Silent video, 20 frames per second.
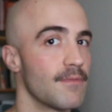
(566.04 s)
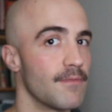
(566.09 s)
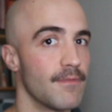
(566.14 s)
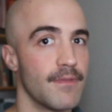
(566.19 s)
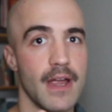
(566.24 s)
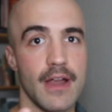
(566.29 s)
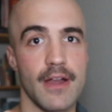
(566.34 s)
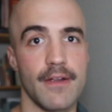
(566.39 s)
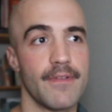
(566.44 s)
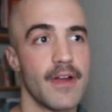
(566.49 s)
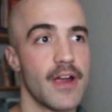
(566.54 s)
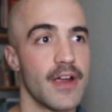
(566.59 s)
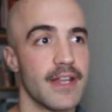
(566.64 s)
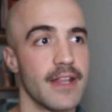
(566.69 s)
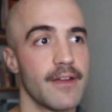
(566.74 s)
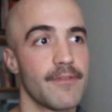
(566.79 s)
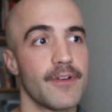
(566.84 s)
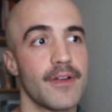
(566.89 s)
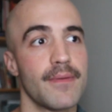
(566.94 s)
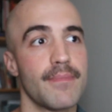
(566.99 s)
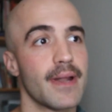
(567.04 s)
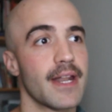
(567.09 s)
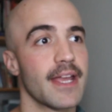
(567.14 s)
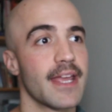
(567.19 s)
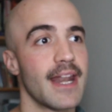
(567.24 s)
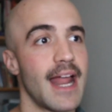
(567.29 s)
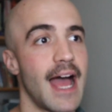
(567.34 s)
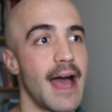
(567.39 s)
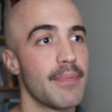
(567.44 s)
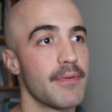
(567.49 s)
Very, very different, but it
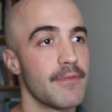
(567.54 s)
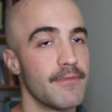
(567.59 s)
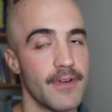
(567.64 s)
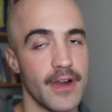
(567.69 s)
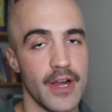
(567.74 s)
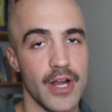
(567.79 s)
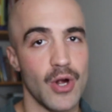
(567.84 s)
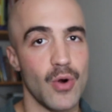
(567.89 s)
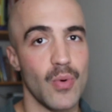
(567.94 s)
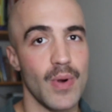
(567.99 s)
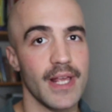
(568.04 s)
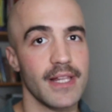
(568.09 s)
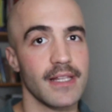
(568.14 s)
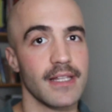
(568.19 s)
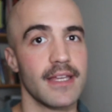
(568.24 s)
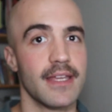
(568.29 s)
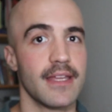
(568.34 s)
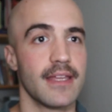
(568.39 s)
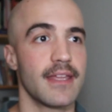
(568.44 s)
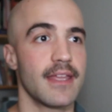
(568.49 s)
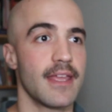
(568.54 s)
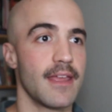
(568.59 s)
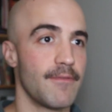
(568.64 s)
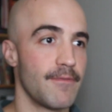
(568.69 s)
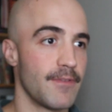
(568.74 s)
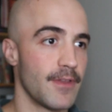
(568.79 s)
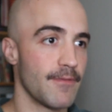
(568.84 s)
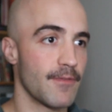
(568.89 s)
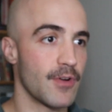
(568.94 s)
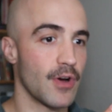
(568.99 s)
can happen very quickly
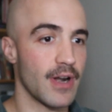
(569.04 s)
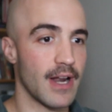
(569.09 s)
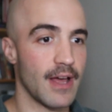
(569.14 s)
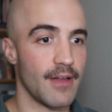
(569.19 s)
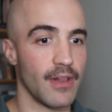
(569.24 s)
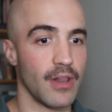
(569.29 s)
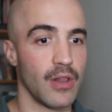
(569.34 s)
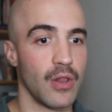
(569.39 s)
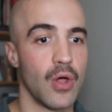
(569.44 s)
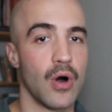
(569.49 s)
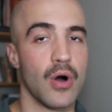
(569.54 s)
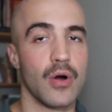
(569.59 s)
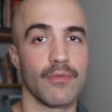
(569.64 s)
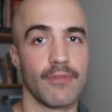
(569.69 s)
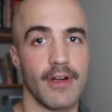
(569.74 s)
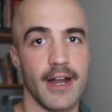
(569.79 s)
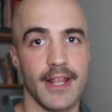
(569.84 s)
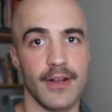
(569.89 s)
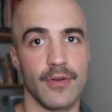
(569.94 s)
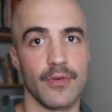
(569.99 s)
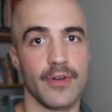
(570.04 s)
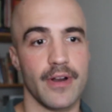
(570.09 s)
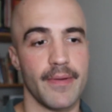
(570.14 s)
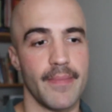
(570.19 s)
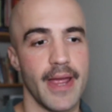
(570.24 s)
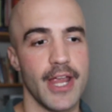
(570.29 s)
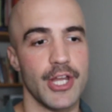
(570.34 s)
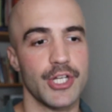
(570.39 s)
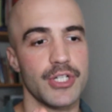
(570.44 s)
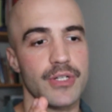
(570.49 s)
if you've got a long-running
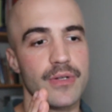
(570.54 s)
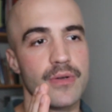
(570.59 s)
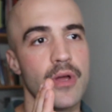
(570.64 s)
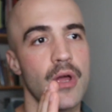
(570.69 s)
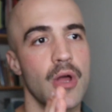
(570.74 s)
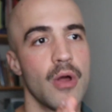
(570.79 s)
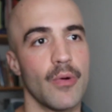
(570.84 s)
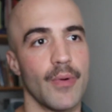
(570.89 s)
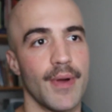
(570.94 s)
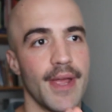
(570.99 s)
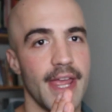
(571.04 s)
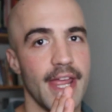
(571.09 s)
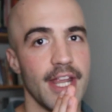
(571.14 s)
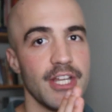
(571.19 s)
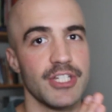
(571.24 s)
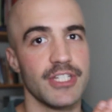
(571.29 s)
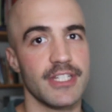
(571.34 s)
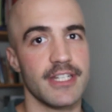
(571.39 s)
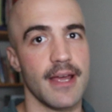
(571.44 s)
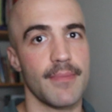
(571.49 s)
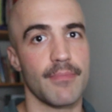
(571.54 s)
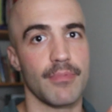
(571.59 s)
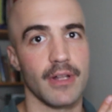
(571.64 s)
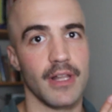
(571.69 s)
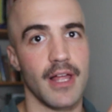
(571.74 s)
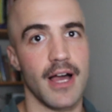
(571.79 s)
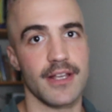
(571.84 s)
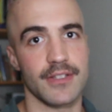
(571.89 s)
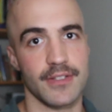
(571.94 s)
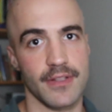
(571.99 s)
automation where each step
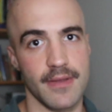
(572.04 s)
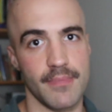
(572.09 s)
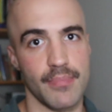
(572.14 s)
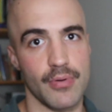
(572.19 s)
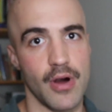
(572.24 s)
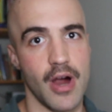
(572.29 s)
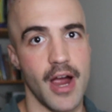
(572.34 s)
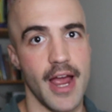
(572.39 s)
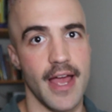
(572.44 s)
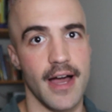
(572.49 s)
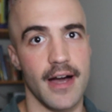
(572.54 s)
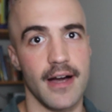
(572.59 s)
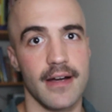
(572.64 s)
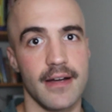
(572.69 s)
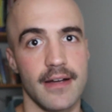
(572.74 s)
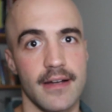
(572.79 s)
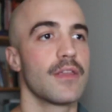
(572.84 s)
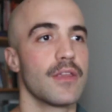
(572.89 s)
relies on the prior.